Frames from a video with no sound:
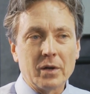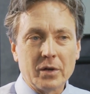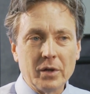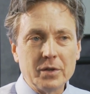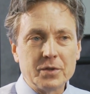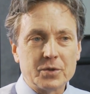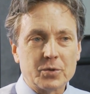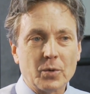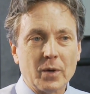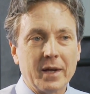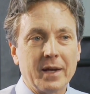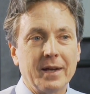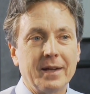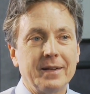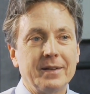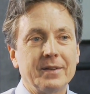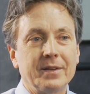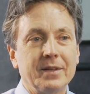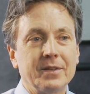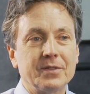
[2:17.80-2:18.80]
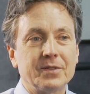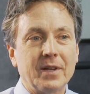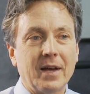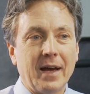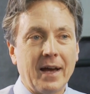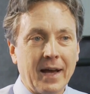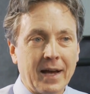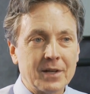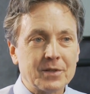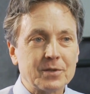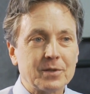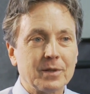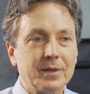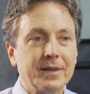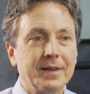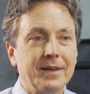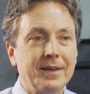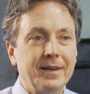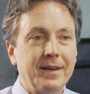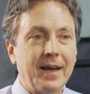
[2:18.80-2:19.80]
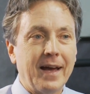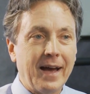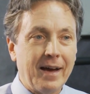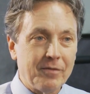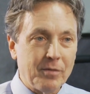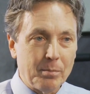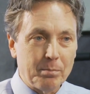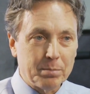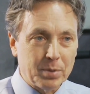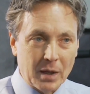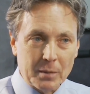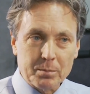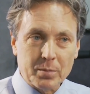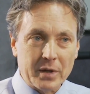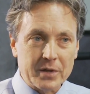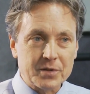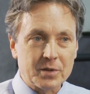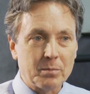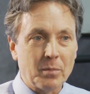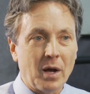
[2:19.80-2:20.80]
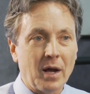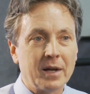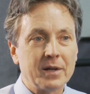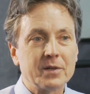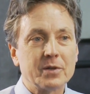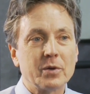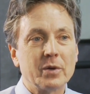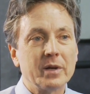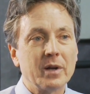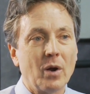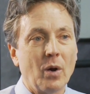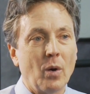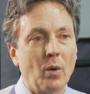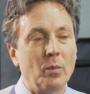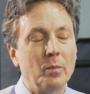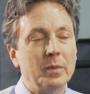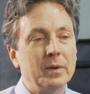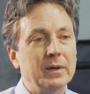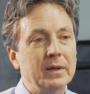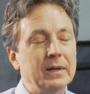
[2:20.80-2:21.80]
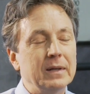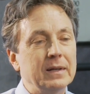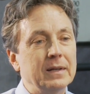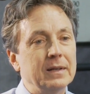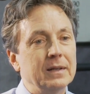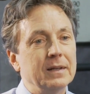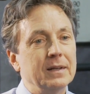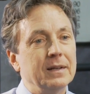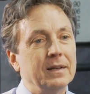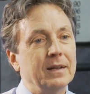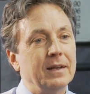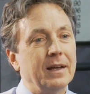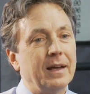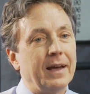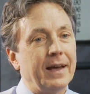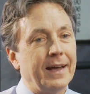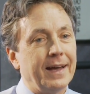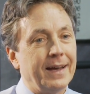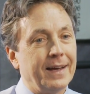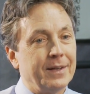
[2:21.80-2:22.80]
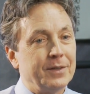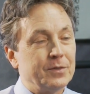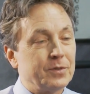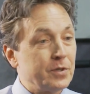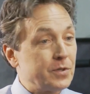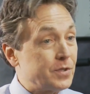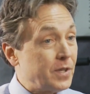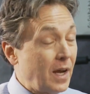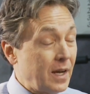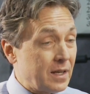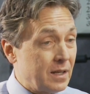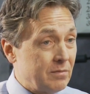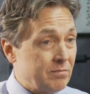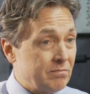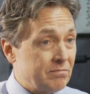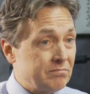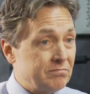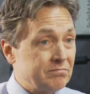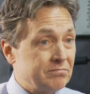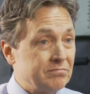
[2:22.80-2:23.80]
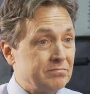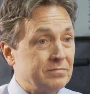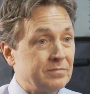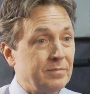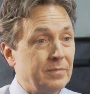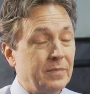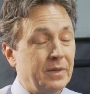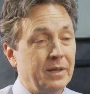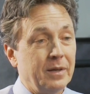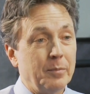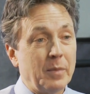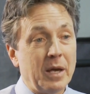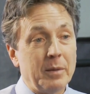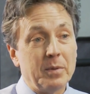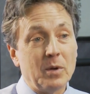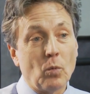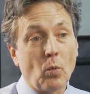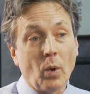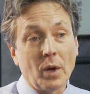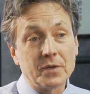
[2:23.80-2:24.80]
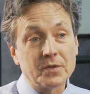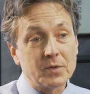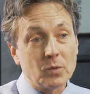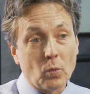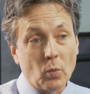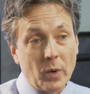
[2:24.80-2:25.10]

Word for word: a good trend is to actually have a blood pressure monitor at home and to check it. It may be once a